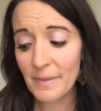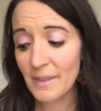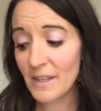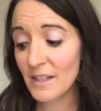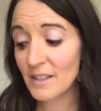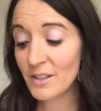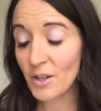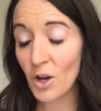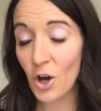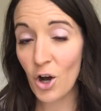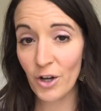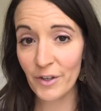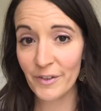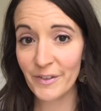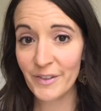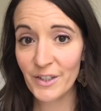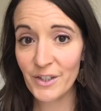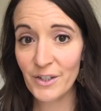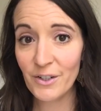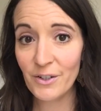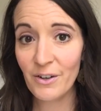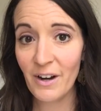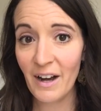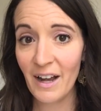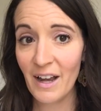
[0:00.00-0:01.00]
This
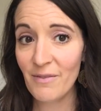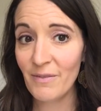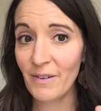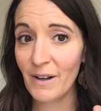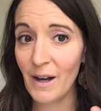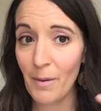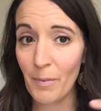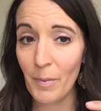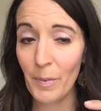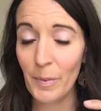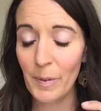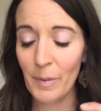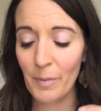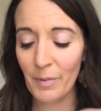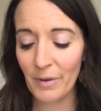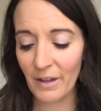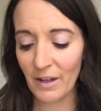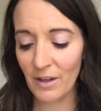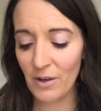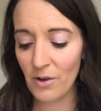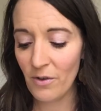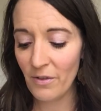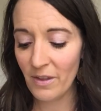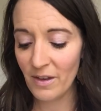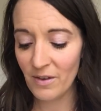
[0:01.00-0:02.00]
also, I have a couple people that I
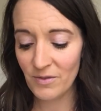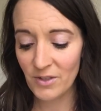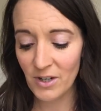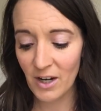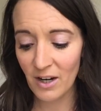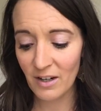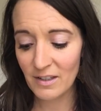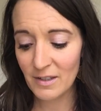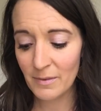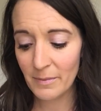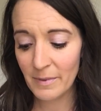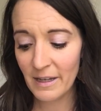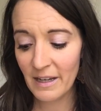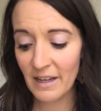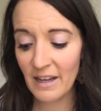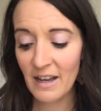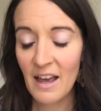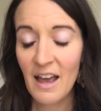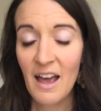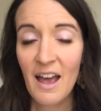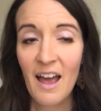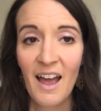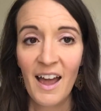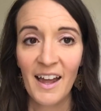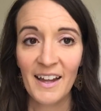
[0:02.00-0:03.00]
know that have talked to me
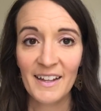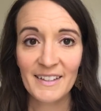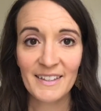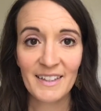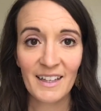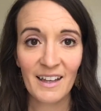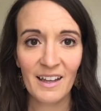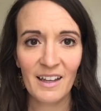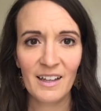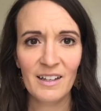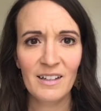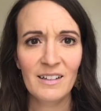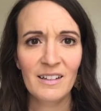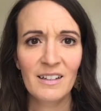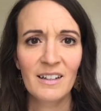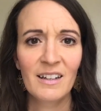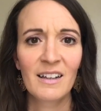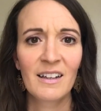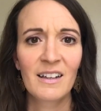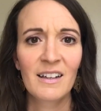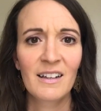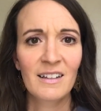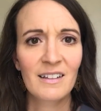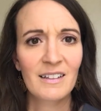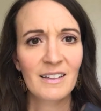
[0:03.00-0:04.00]
and said,
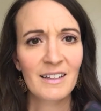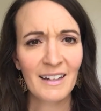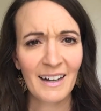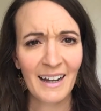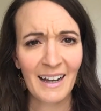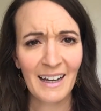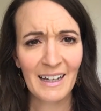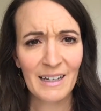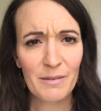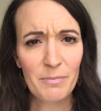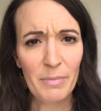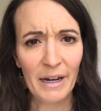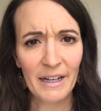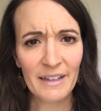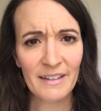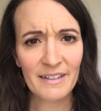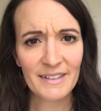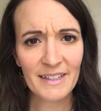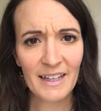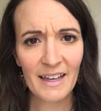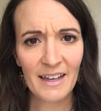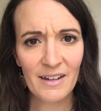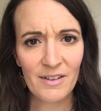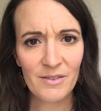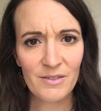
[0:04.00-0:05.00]
can I buy this
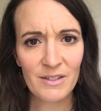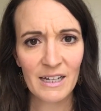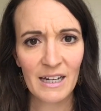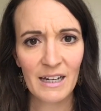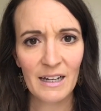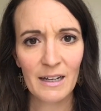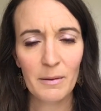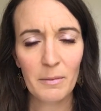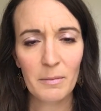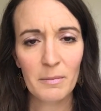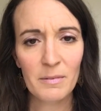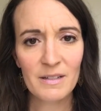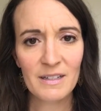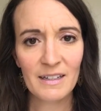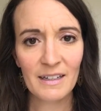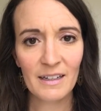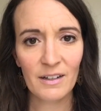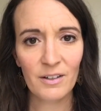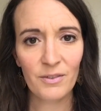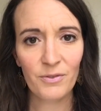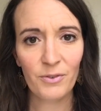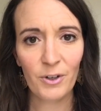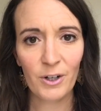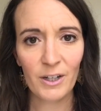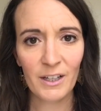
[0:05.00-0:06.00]
ahead of time to get
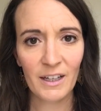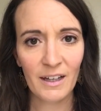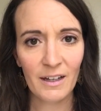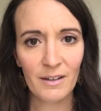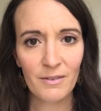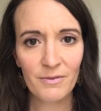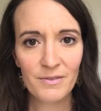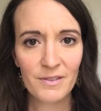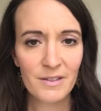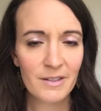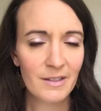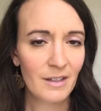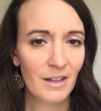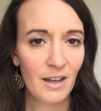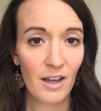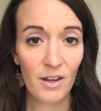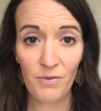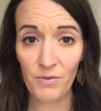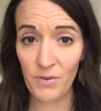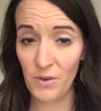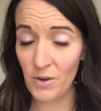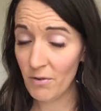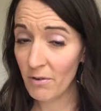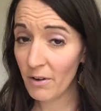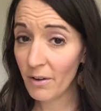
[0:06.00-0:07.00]
it for a gift?
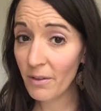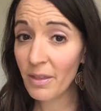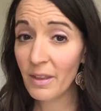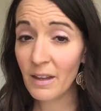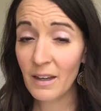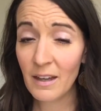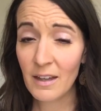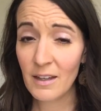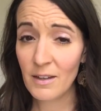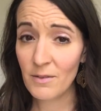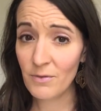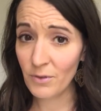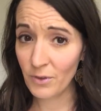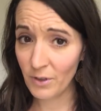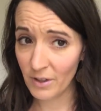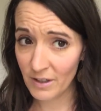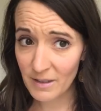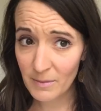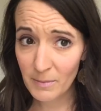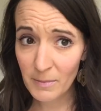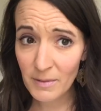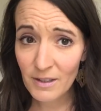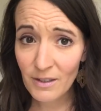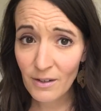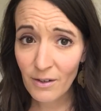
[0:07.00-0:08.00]
If you are thinking of
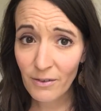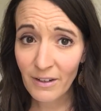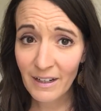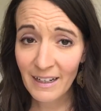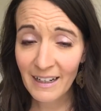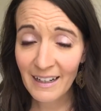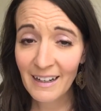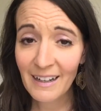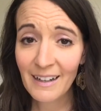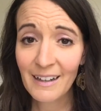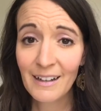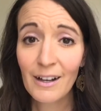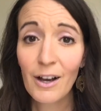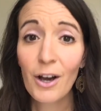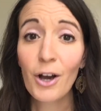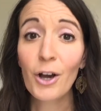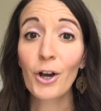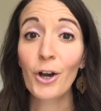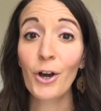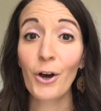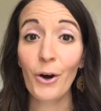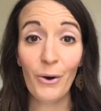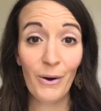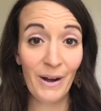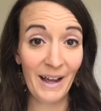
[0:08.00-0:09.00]
Christmas already,
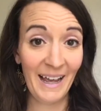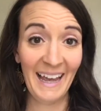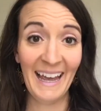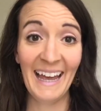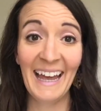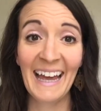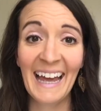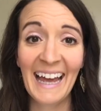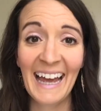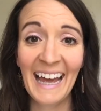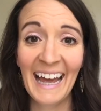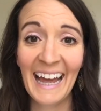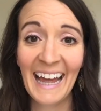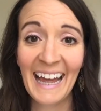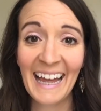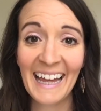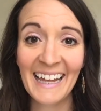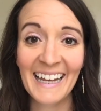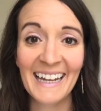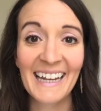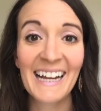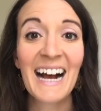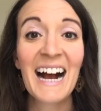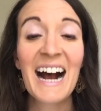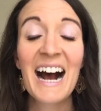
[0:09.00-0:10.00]
go
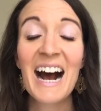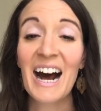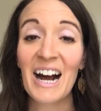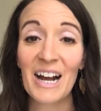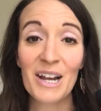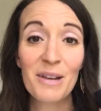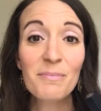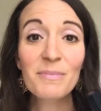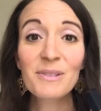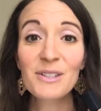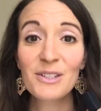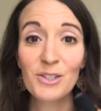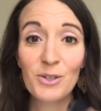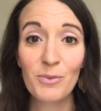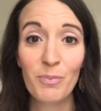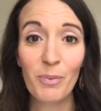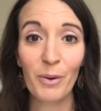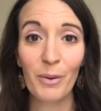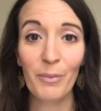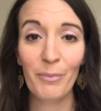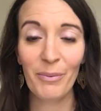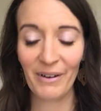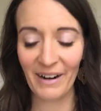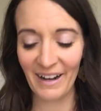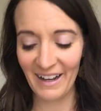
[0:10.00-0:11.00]
ahead. I am super
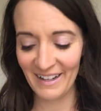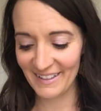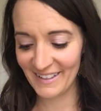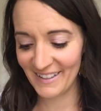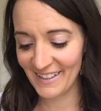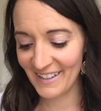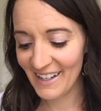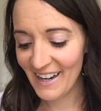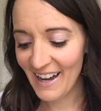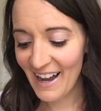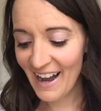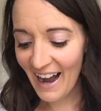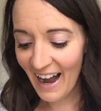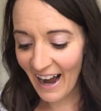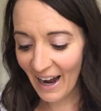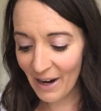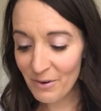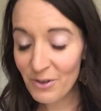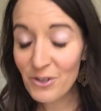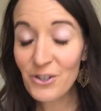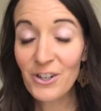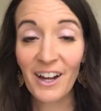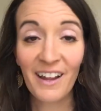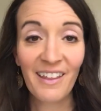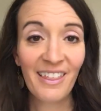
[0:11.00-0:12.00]
impressed. I
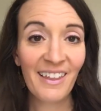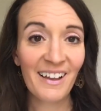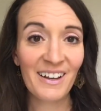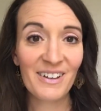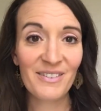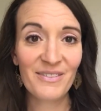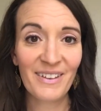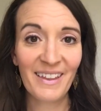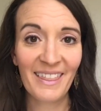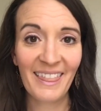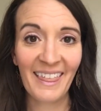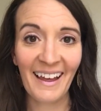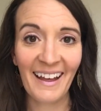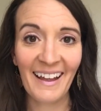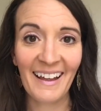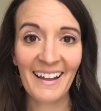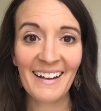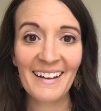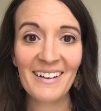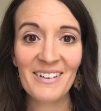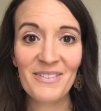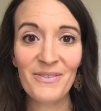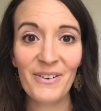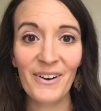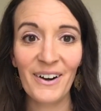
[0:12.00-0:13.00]
wish I thought of it that
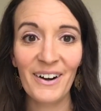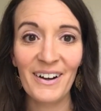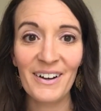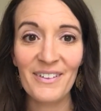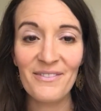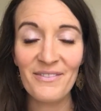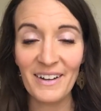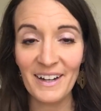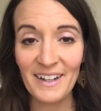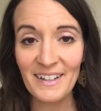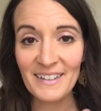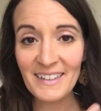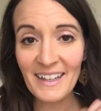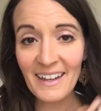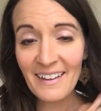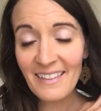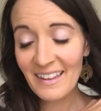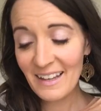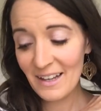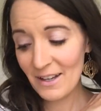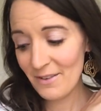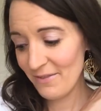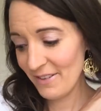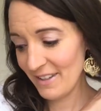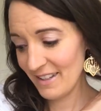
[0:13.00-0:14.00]
far in advance. I
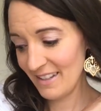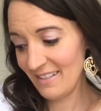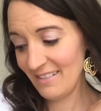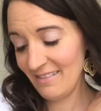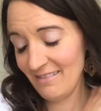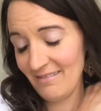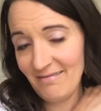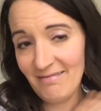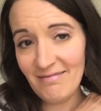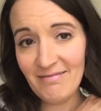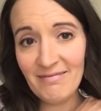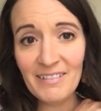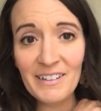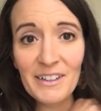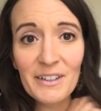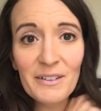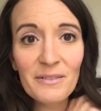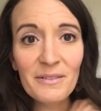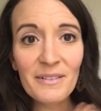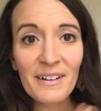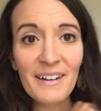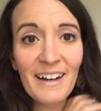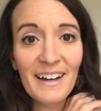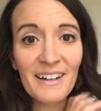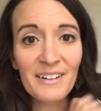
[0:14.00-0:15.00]
think of it, well,
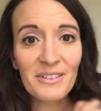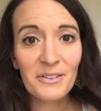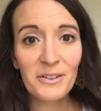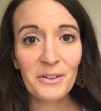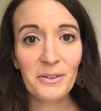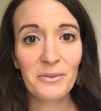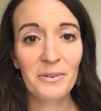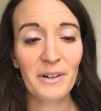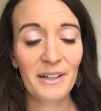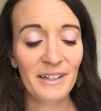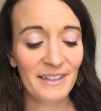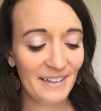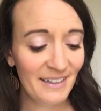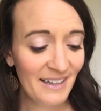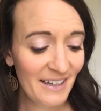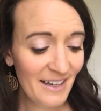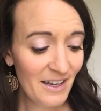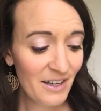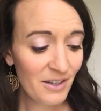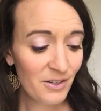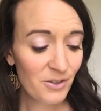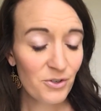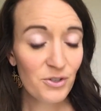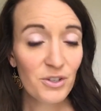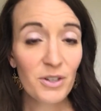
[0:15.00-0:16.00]
I don't know when,
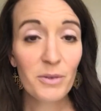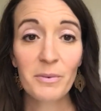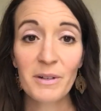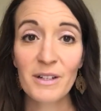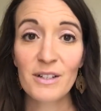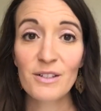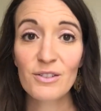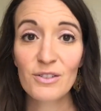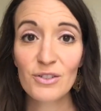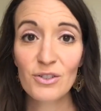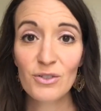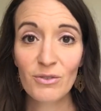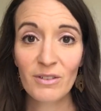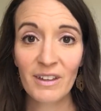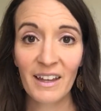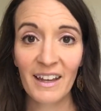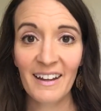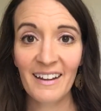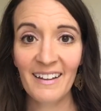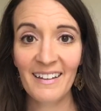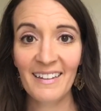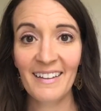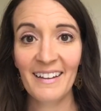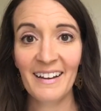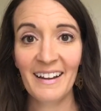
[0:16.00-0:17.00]
usually when it's too late
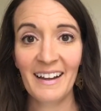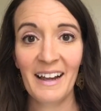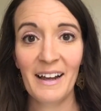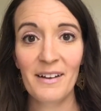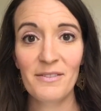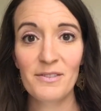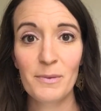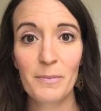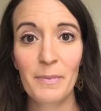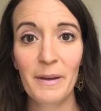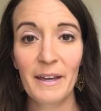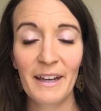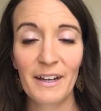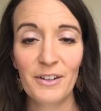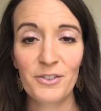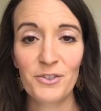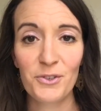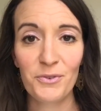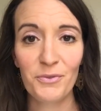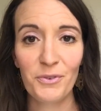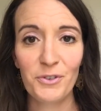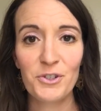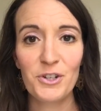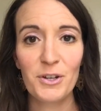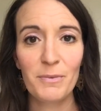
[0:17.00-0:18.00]
and then I have to pay extra
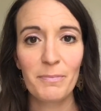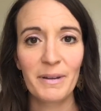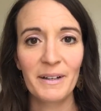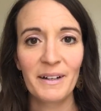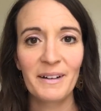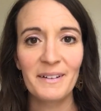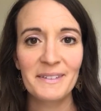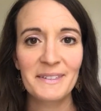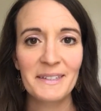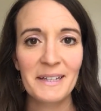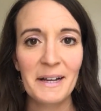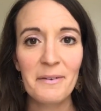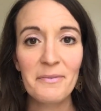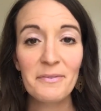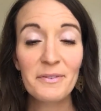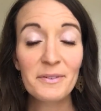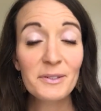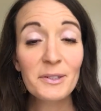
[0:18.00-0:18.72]
for shipping on stuff.